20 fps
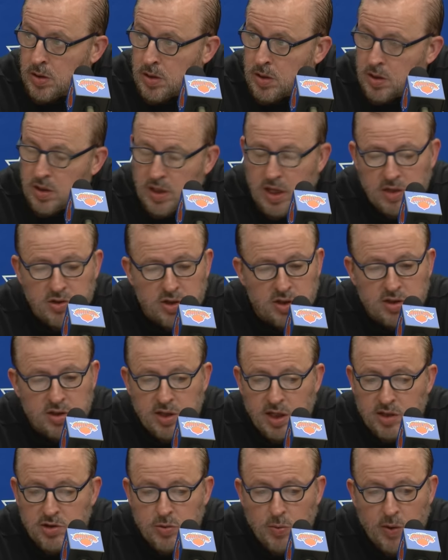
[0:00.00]
Yeah, just
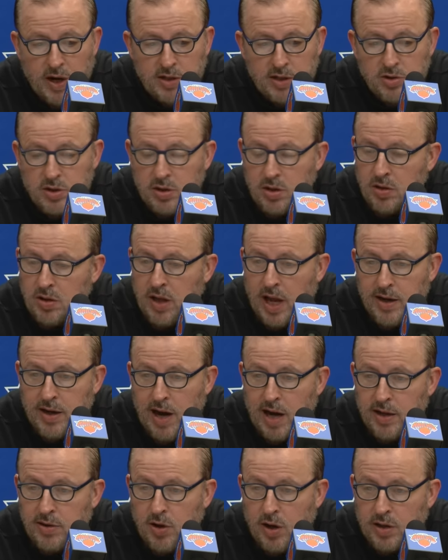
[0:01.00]
situational. Like,
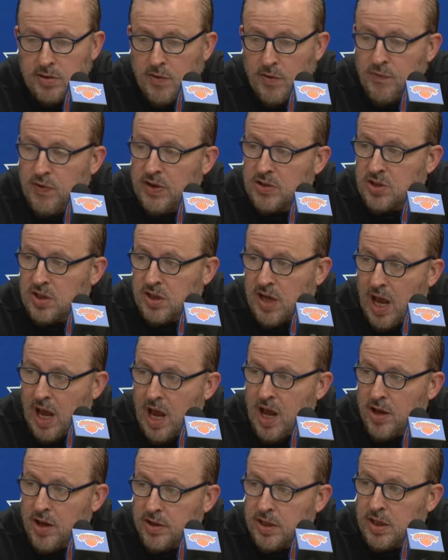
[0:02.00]
I thought the
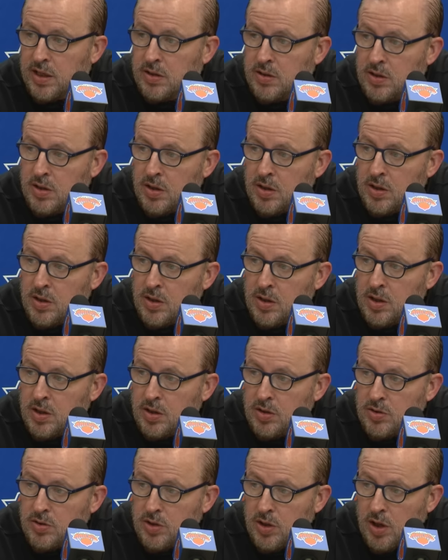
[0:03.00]
physicality,
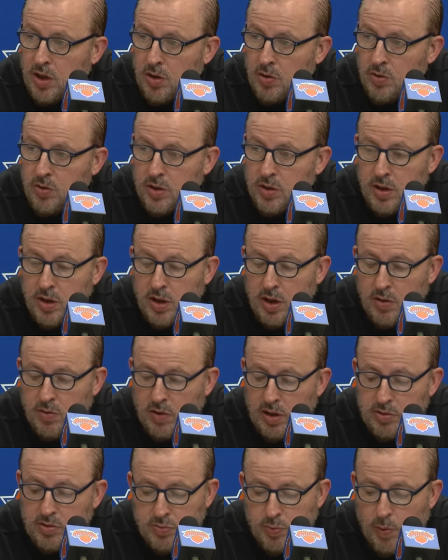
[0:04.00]
you know,
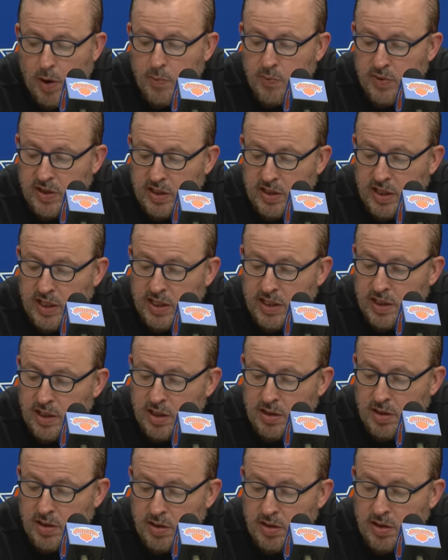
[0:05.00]
was what we
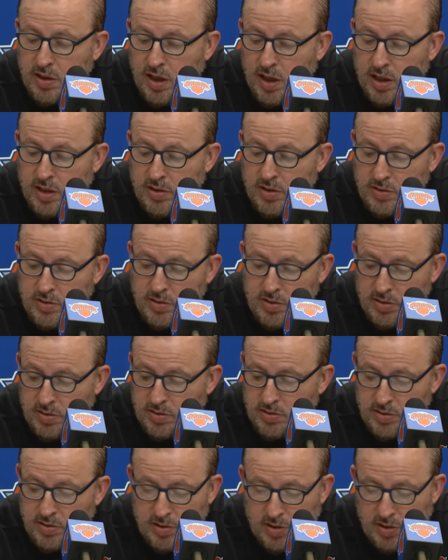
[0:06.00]
needed, and
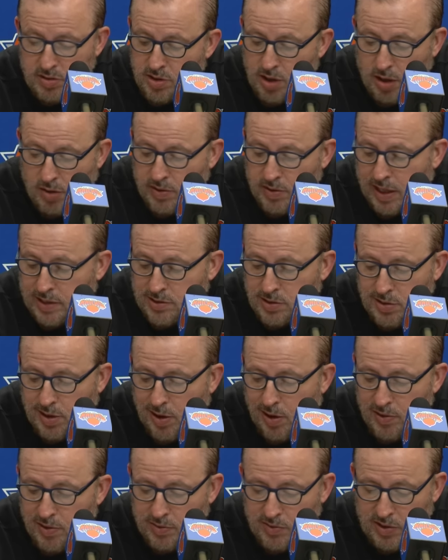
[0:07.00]
so that's the
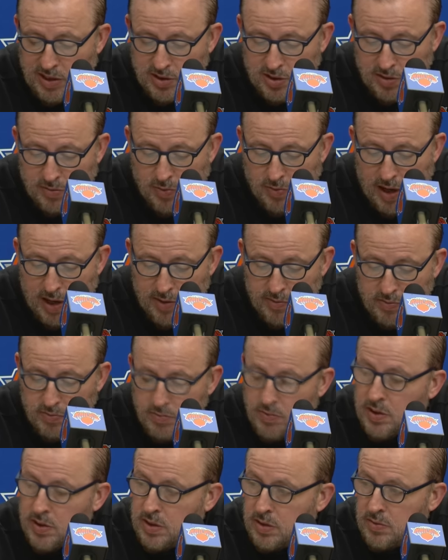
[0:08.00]
only reason why
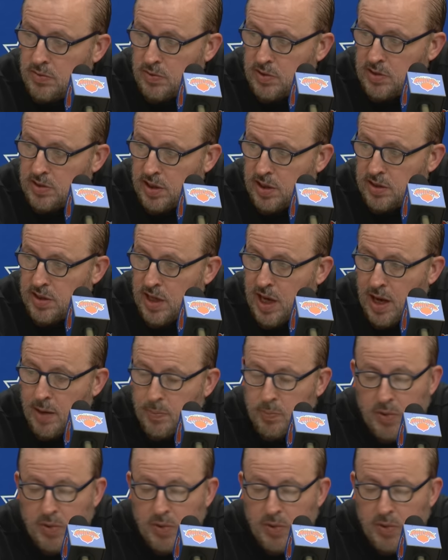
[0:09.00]
we did that.